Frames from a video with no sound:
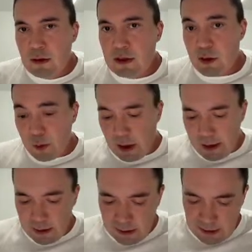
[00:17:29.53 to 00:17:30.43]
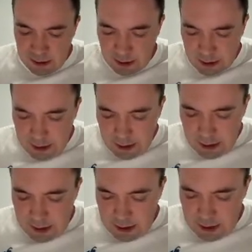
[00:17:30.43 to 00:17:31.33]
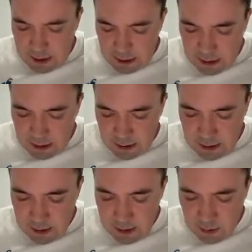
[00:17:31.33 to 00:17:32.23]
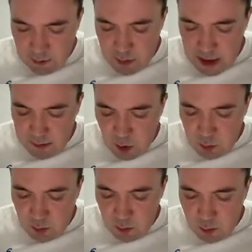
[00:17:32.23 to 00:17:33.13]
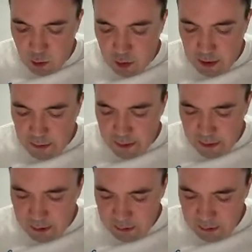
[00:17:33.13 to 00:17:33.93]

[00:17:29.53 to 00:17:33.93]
supply is the minimum or nothing.